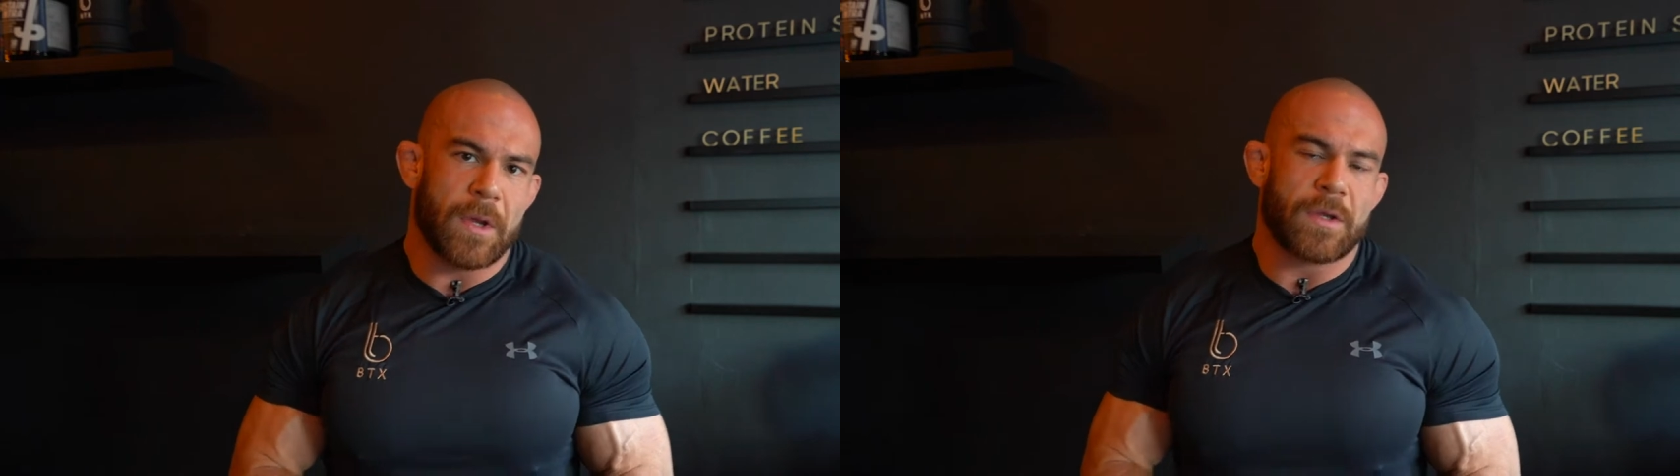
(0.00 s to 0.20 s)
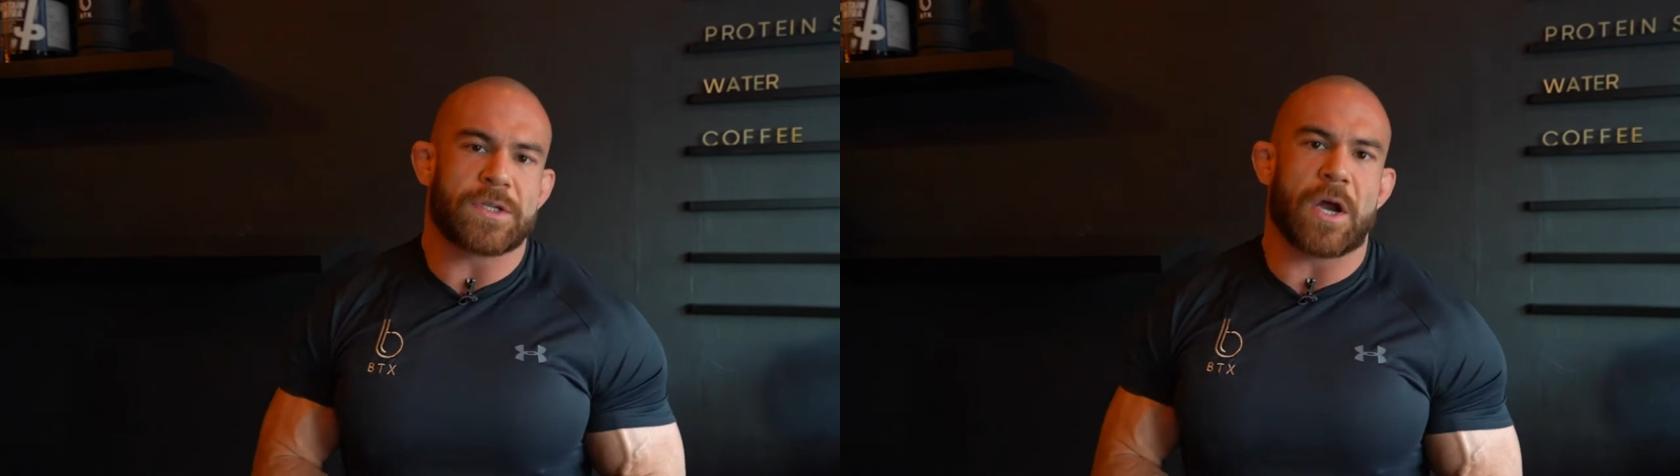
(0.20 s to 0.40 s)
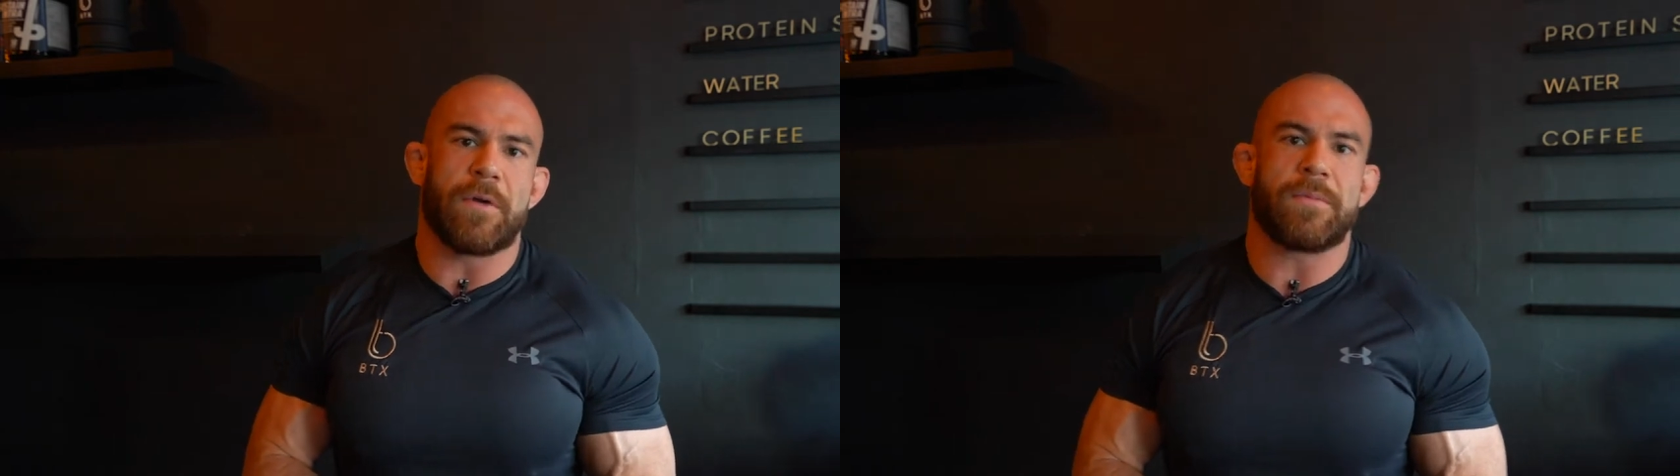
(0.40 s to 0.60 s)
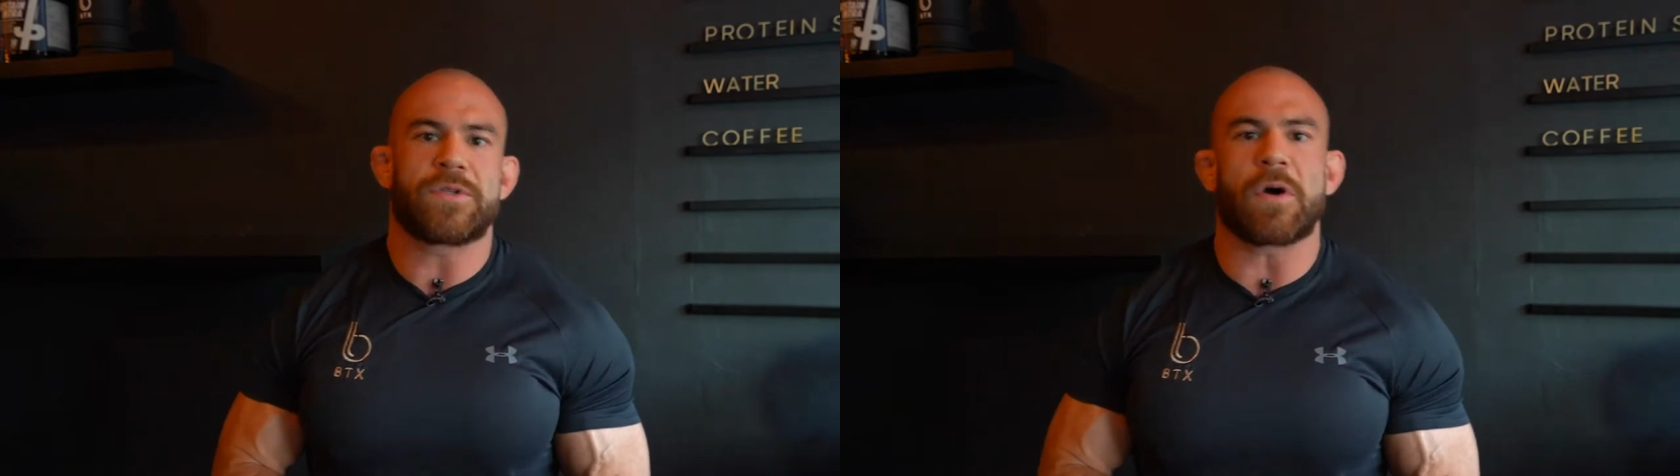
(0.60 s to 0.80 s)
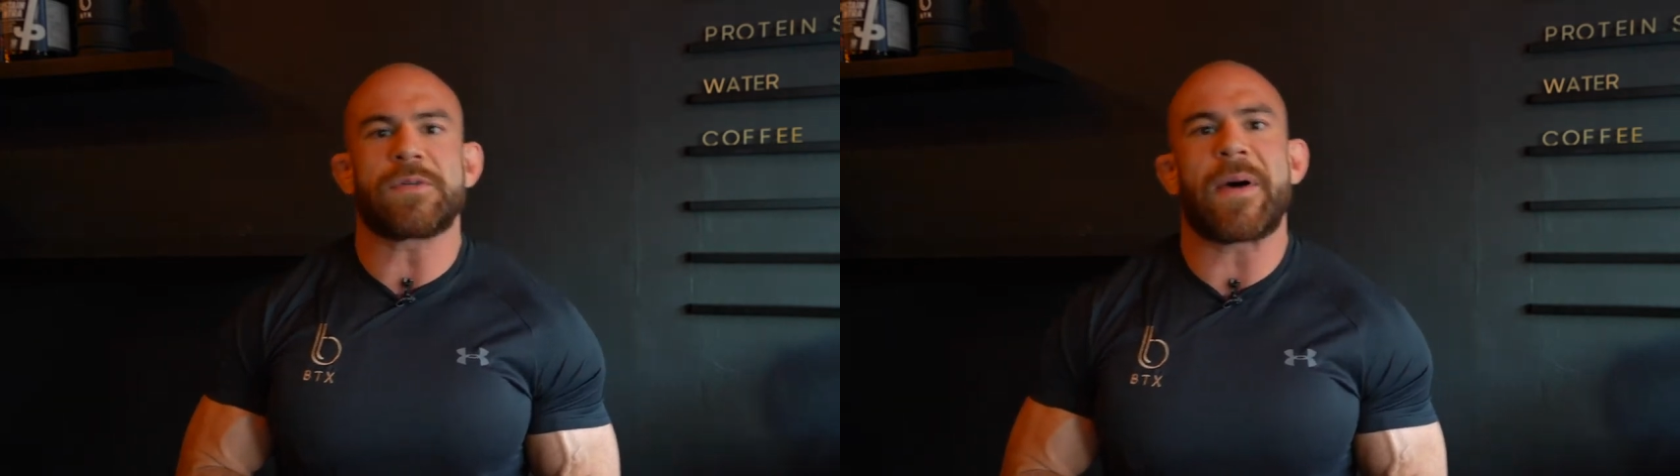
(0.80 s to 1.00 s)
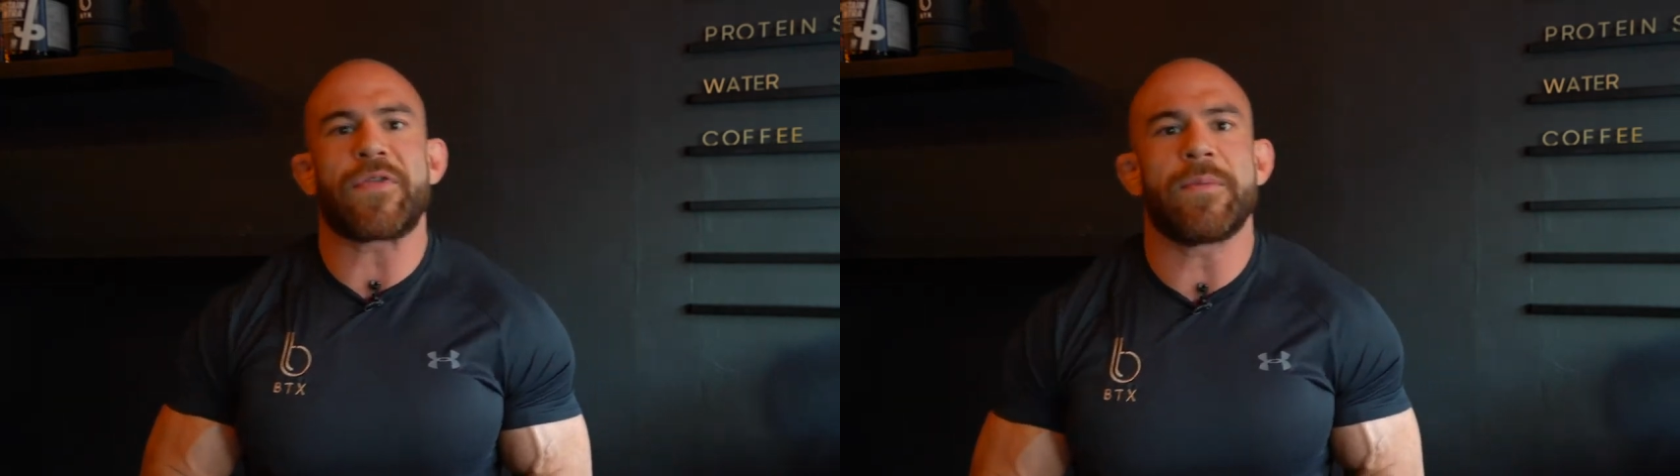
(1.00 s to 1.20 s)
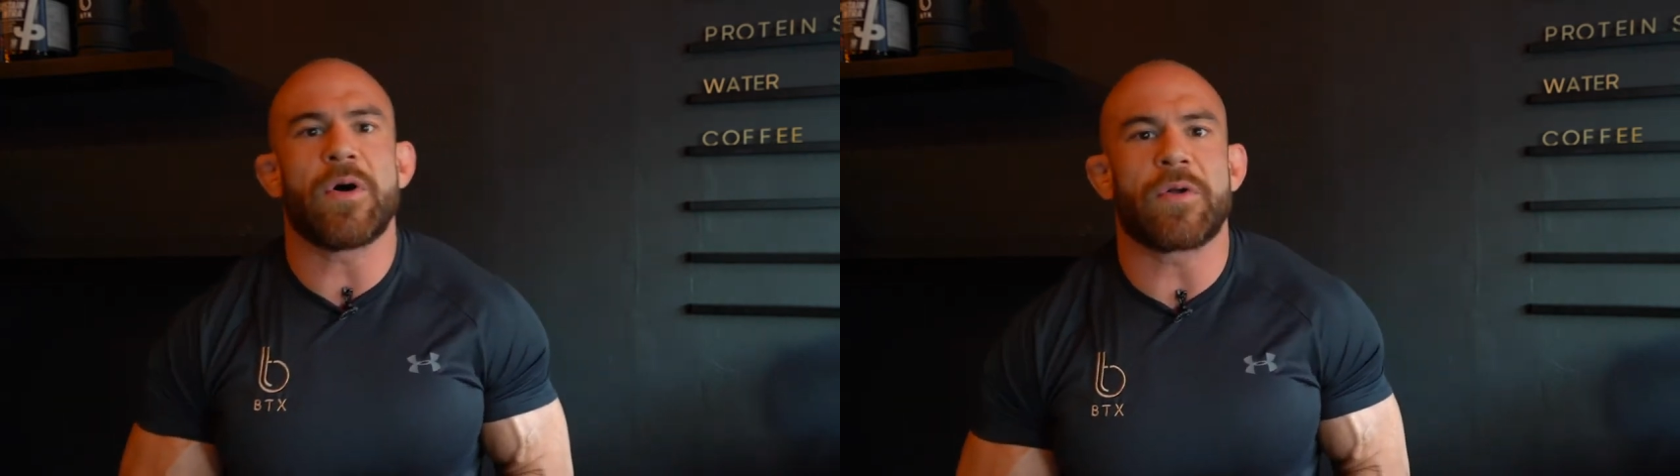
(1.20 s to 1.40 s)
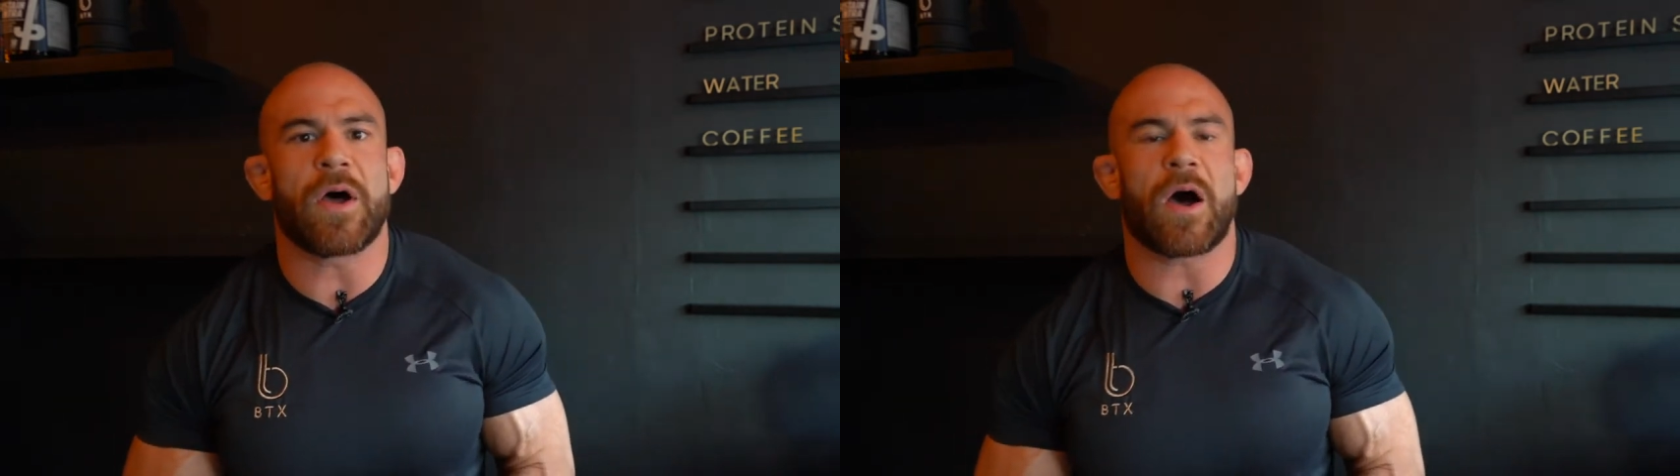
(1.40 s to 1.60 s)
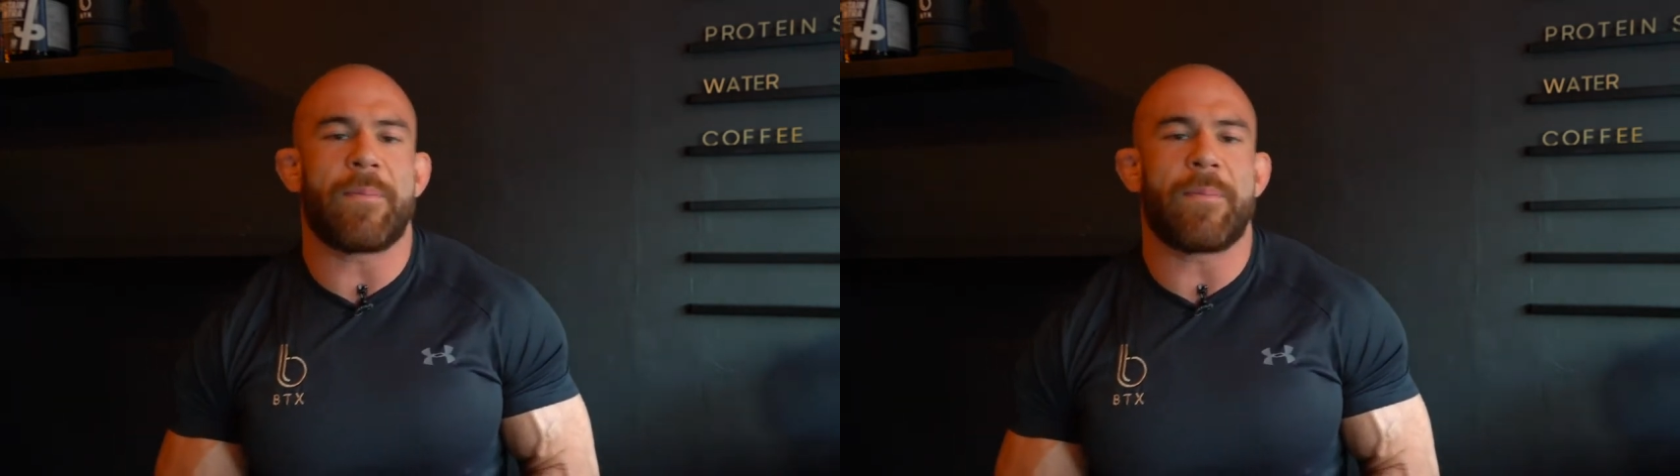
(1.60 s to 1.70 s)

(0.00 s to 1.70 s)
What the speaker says: So Dr. Matthew Milner,